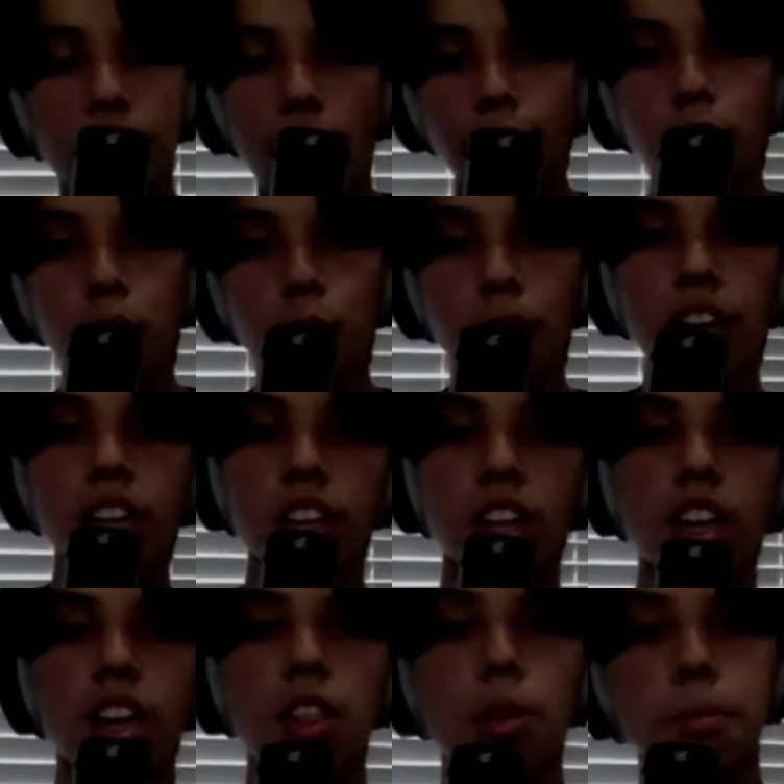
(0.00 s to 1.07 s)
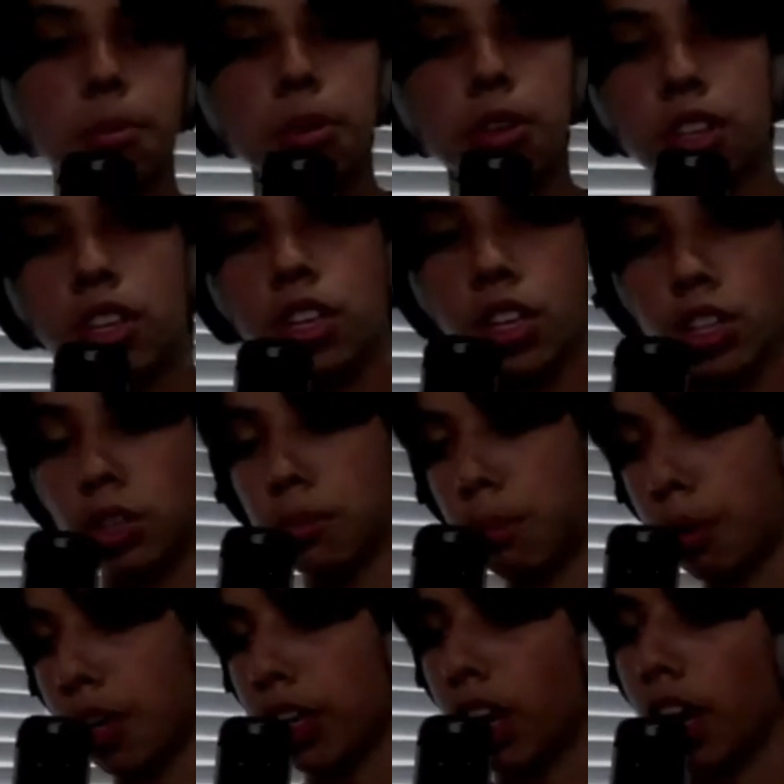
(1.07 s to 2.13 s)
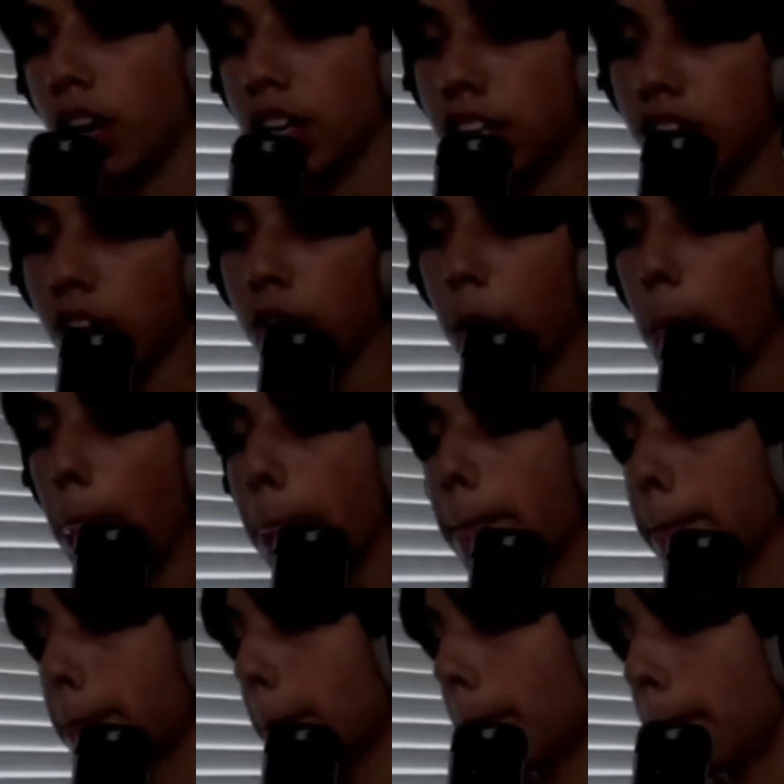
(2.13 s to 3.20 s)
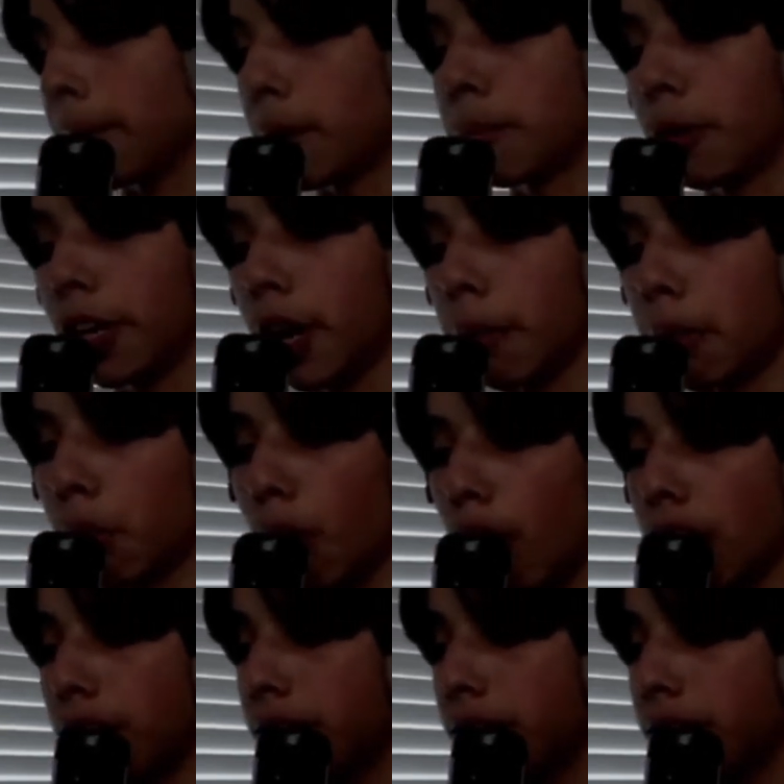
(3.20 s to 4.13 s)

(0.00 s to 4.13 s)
have you read the book Your Brain on Brain on Prawn?